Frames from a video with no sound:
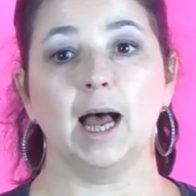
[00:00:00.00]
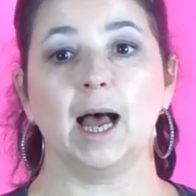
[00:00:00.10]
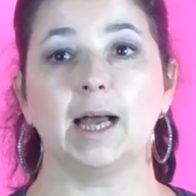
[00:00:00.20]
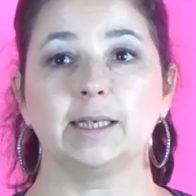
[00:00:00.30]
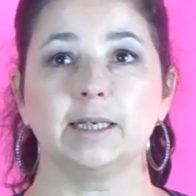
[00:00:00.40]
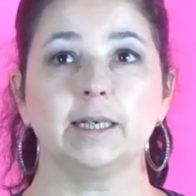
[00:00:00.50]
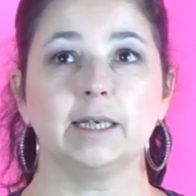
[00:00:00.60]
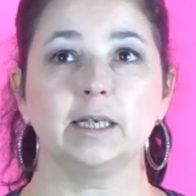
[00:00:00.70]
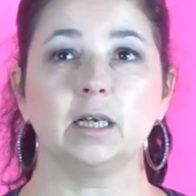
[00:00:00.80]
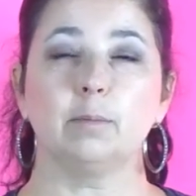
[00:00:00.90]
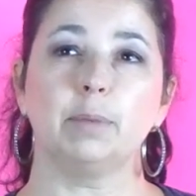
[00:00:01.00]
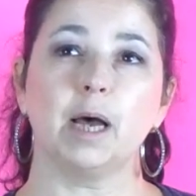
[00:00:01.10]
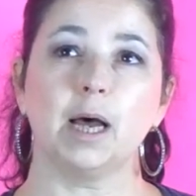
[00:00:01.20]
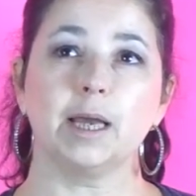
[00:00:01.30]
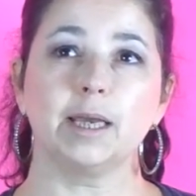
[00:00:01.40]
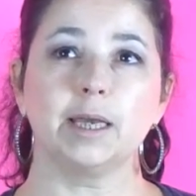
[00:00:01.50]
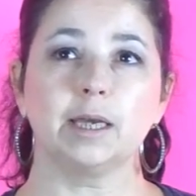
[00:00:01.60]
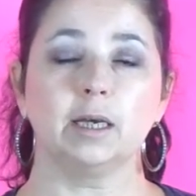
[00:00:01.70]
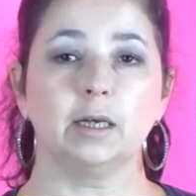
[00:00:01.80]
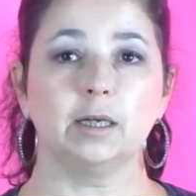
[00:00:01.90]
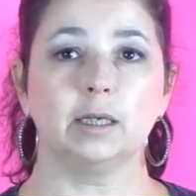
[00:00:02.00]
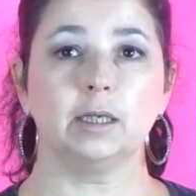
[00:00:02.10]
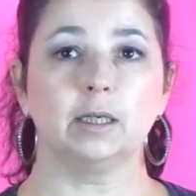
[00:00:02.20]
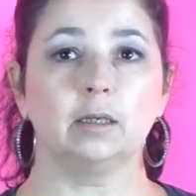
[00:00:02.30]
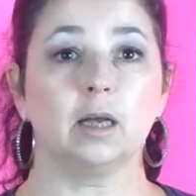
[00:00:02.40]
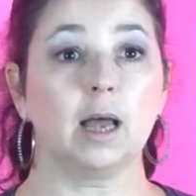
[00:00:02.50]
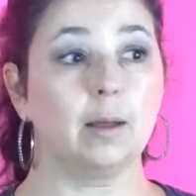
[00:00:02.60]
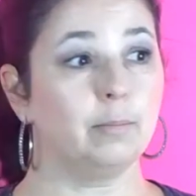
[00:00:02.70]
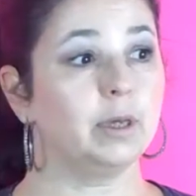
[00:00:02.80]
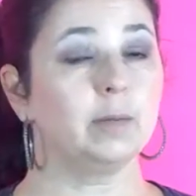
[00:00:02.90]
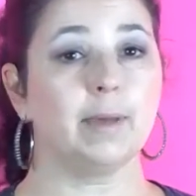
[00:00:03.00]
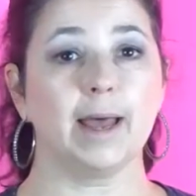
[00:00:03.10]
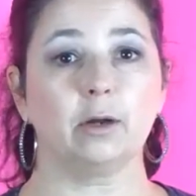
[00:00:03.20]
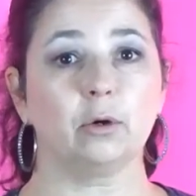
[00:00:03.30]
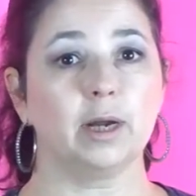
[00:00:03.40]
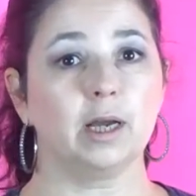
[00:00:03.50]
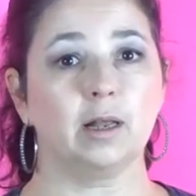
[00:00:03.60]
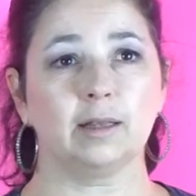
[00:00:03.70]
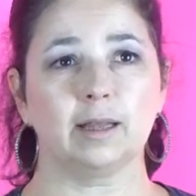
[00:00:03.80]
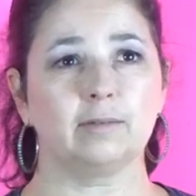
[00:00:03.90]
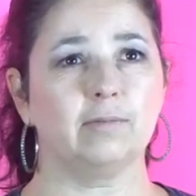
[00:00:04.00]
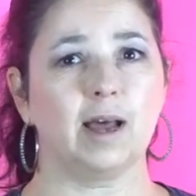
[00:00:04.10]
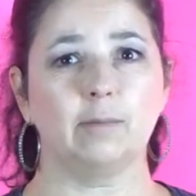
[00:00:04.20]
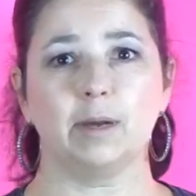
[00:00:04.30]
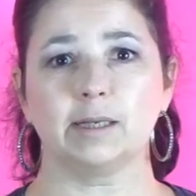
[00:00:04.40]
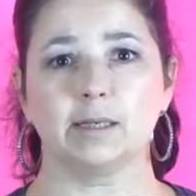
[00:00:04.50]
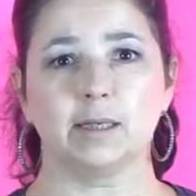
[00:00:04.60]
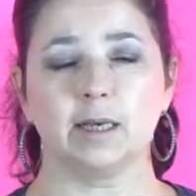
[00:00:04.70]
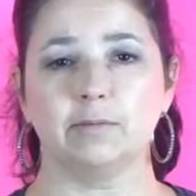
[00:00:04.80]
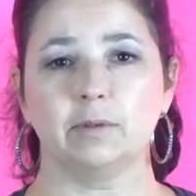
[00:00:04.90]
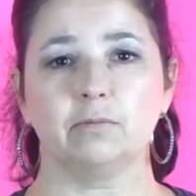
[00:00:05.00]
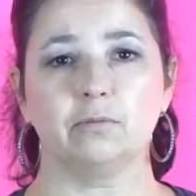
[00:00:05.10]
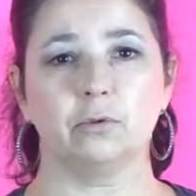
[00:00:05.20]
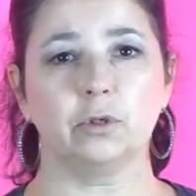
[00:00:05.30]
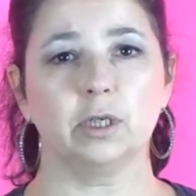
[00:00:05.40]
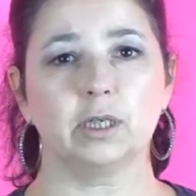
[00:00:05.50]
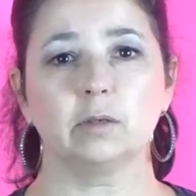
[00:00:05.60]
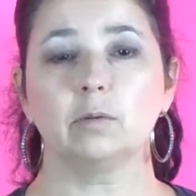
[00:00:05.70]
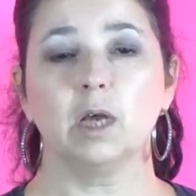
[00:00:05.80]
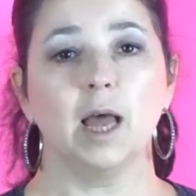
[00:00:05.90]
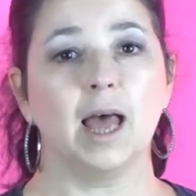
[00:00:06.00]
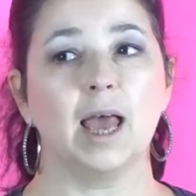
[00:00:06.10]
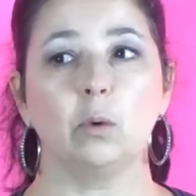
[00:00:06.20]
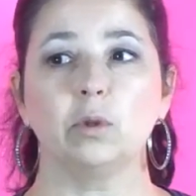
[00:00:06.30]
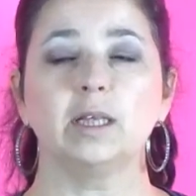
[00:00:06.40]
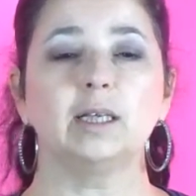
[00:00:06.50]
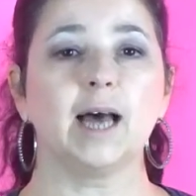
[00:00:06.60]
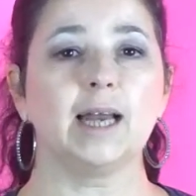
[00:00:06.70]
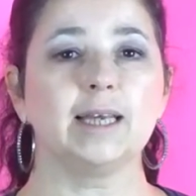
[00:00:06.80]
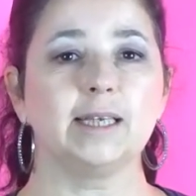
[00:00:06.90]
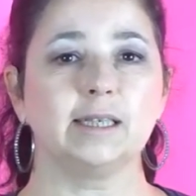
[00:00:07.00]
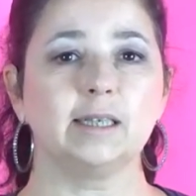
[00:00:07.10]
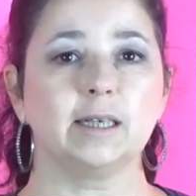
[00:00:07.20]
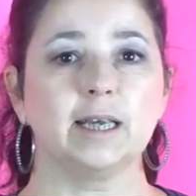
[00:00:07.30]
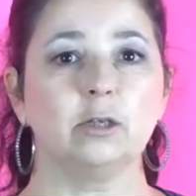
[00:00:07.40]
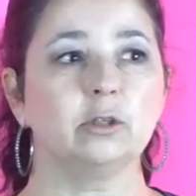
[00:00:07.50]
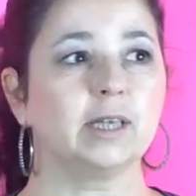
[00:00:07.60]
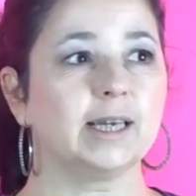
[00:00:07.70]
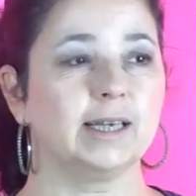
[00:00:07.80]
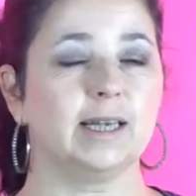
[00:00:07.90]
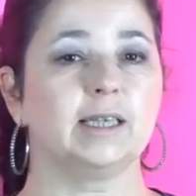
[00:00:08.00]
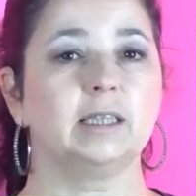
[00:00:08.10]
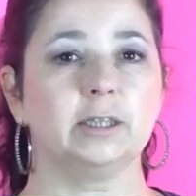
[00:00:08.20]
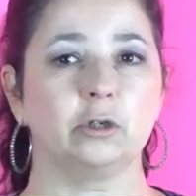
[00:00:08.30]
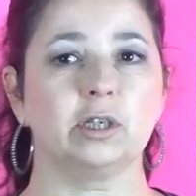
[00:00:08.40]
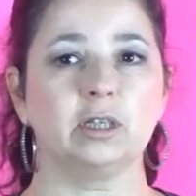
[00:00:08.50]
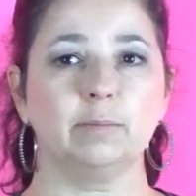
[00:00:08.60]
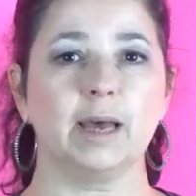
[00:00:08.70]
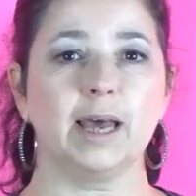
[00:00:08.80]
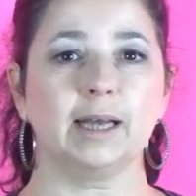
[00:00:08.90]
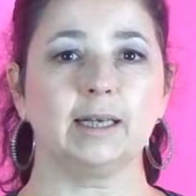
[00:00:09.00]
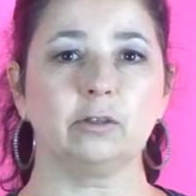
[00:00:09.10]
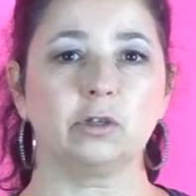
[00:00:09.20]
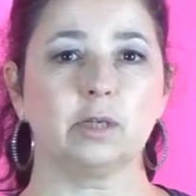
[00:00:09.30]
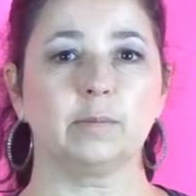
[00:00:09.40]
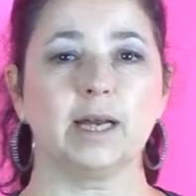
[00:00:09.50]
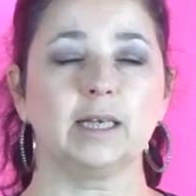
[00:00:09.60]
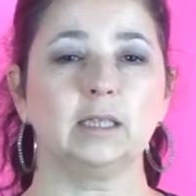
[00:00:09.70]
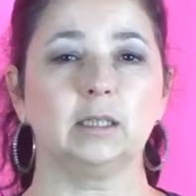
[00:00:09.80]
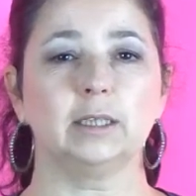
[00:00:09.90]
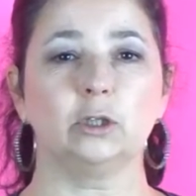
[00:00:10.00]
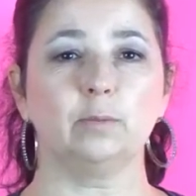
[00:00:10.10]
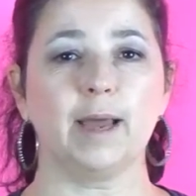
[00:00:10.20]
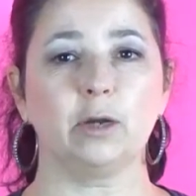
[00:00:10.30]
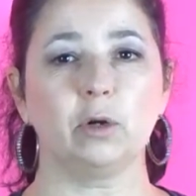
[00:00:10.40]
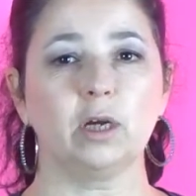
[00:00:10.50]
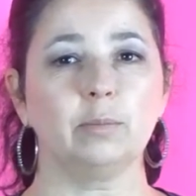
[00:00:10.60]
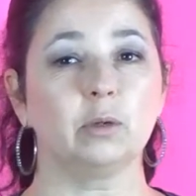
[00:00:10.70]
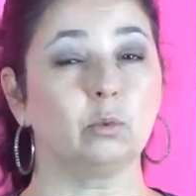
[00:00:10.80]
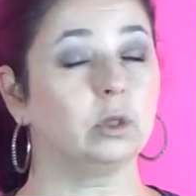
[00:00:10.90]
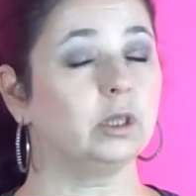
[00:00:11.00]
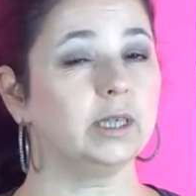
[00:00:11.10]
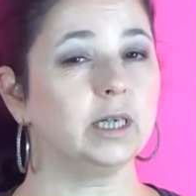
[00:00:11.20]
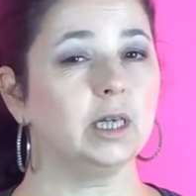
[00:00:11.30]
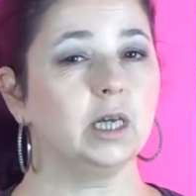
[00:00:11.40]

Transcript: I did end up buying a big background, like 5 by 7 foot, and when the light hits it, it looks like it glitters in the back, like there's some kind of glitter background, but really,